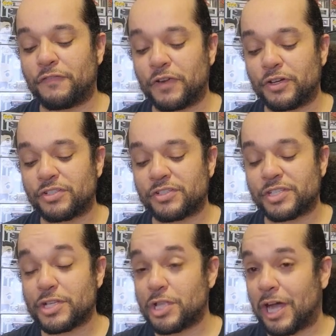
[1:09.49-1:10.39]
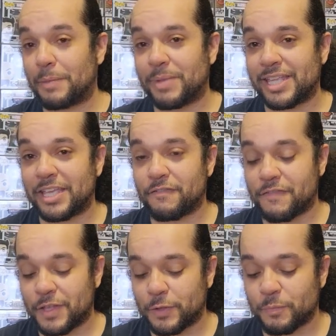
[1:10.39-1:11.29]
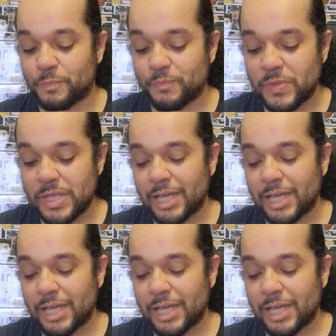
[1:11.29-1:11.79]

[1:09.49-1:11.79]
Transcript: first non-Madea film.